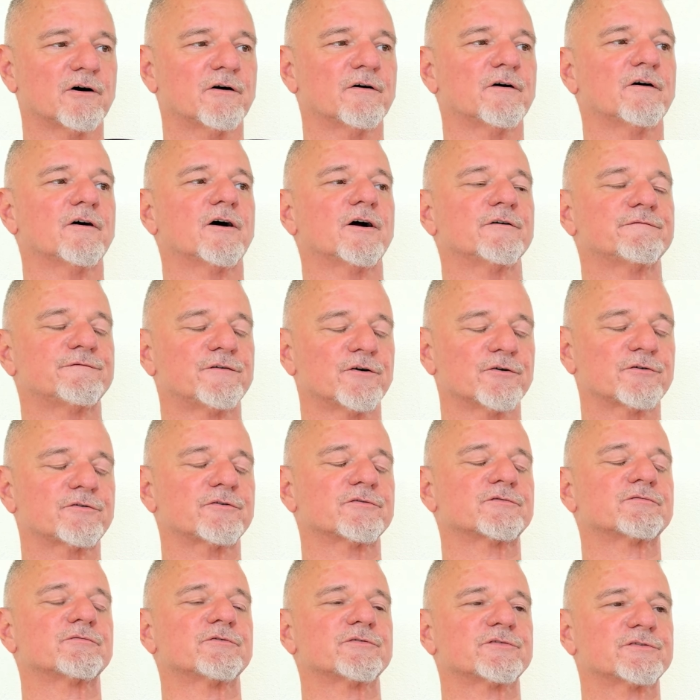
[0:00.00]
our
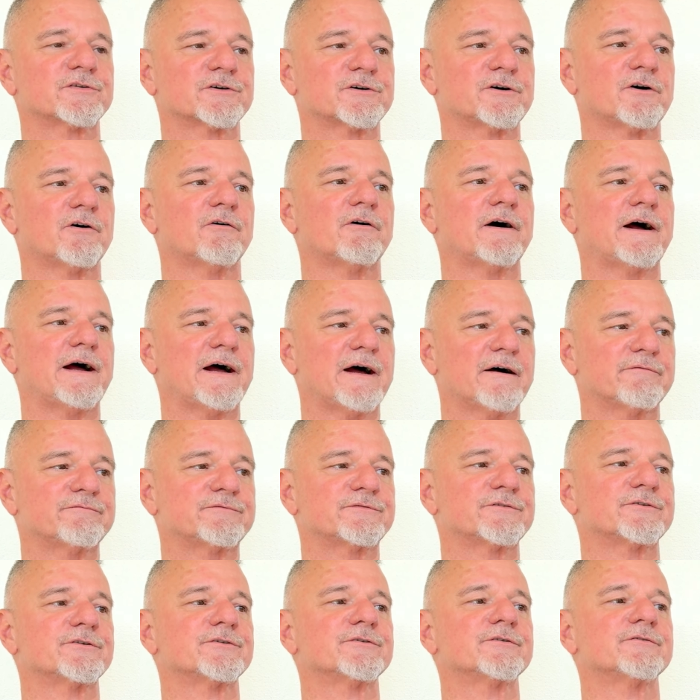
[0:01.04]
focus was to go
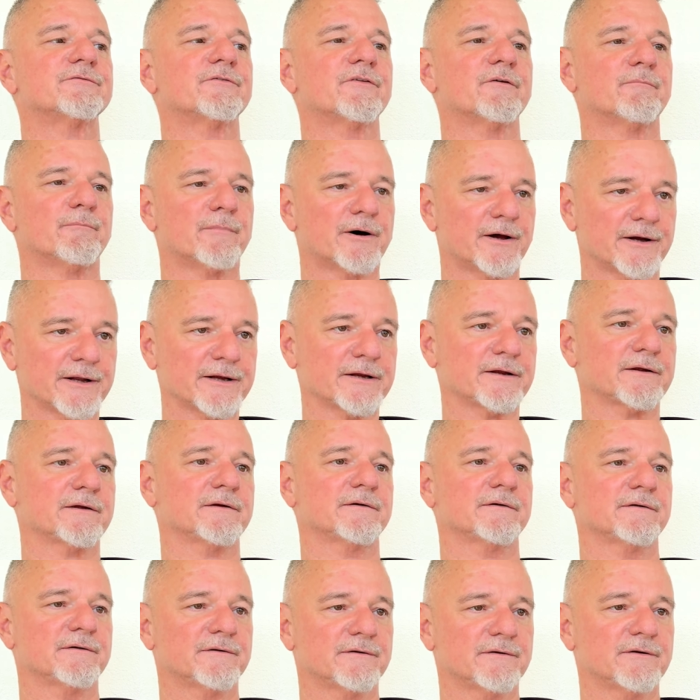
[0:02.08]
after the money.
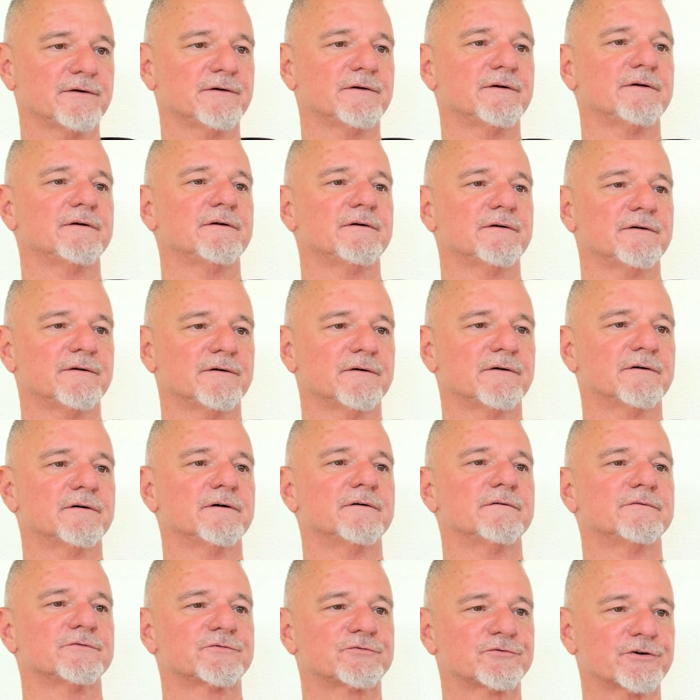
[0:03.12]
Okay.
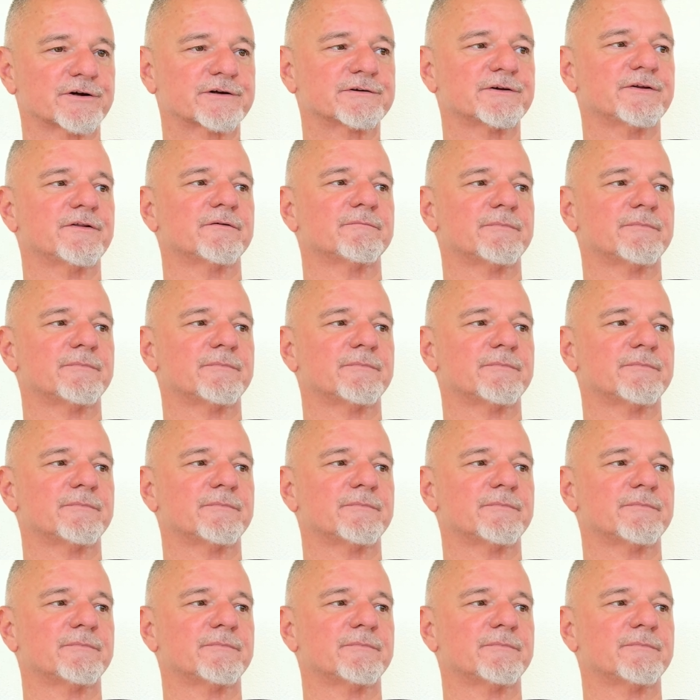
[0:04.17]
Strictly the